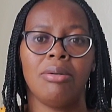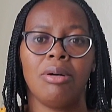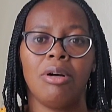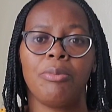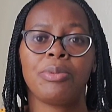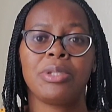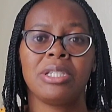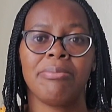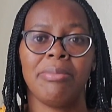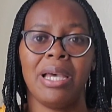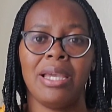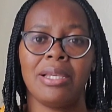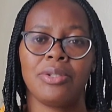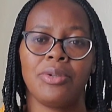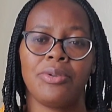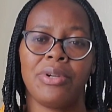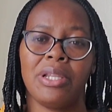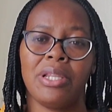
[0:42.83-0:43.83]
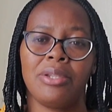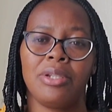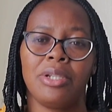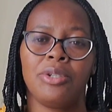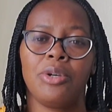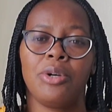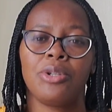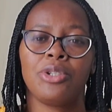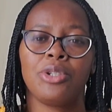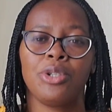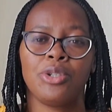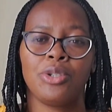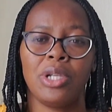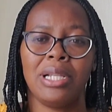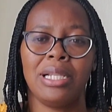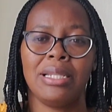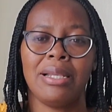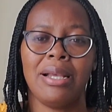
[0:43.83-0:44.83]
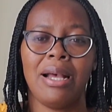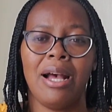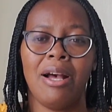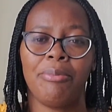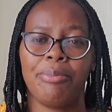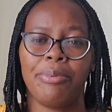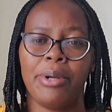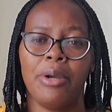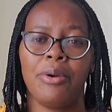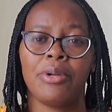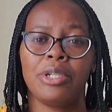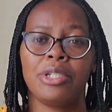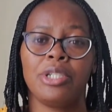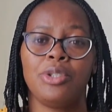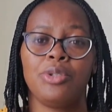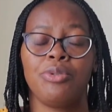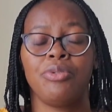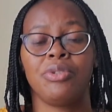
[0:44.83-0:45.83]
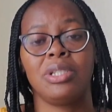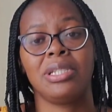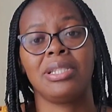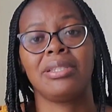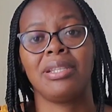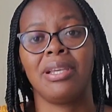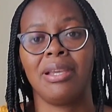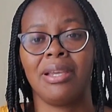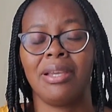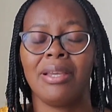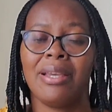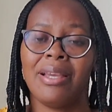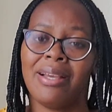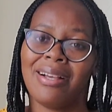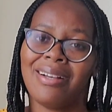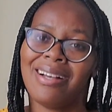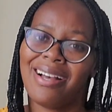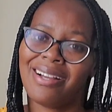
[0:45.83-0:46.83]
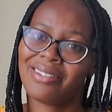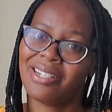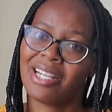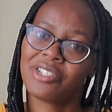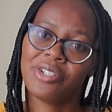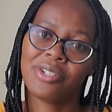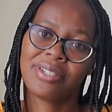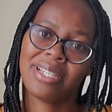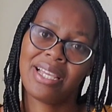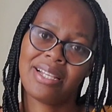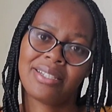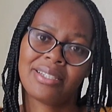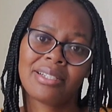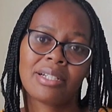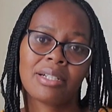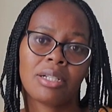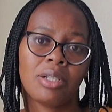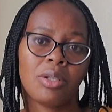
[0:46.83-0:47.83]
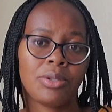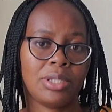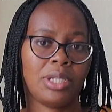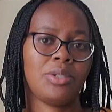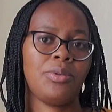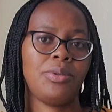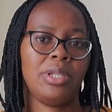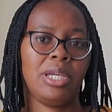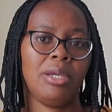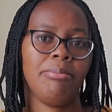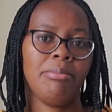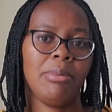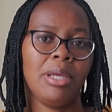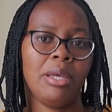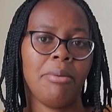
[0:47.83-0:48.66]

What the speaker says: or rather they don't usually have priority to visit the attraction sites closer to them,